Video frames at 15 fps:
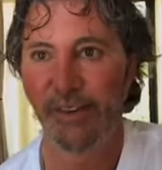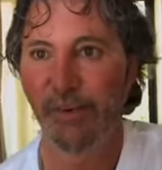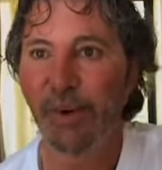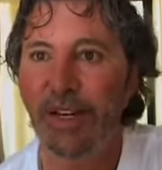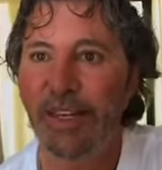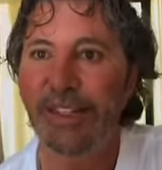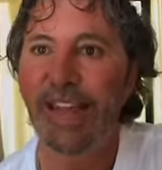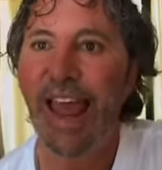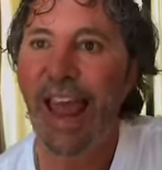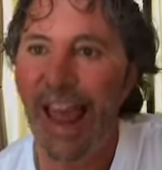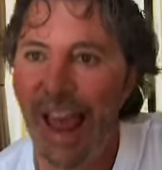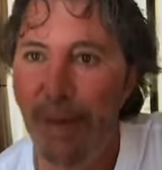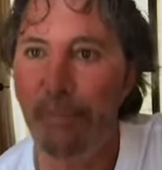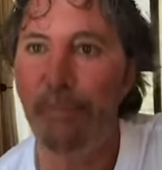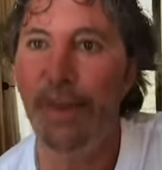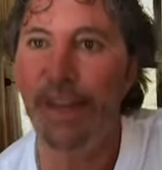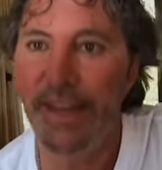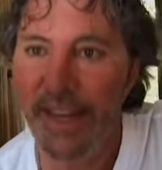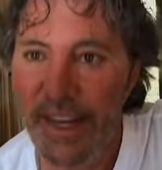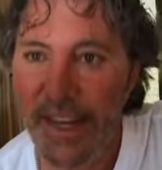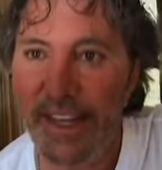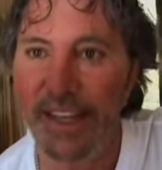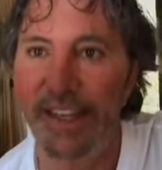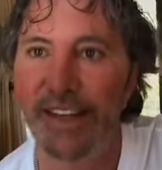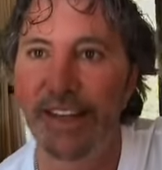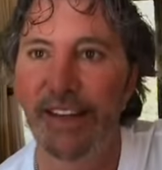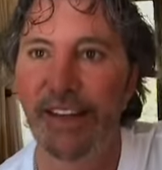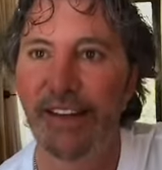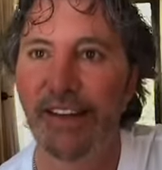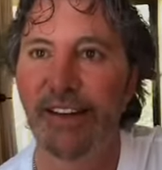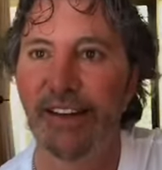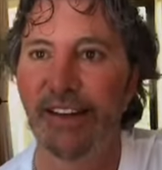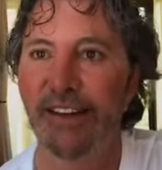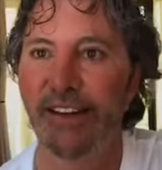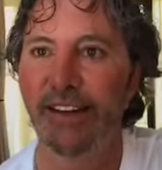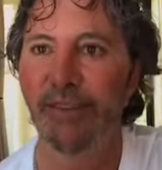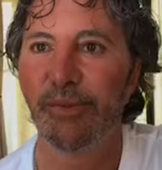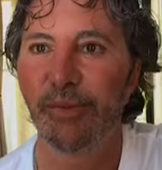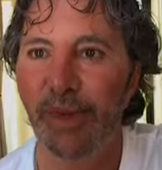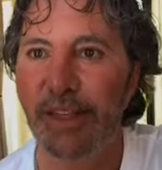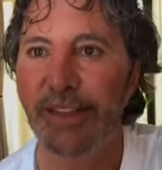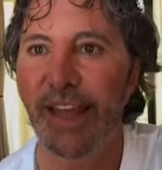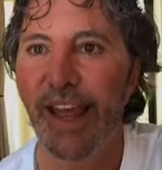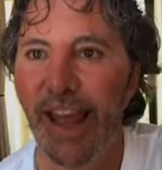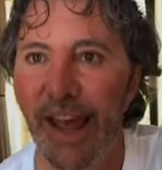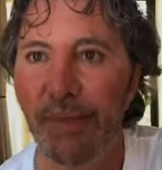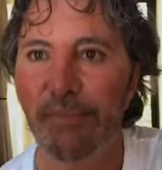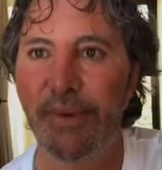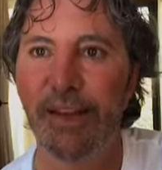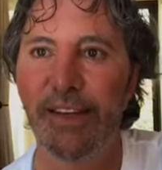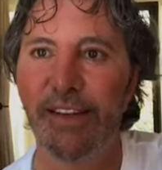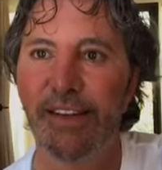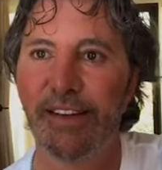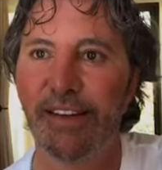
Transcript: What is happening? What's happening?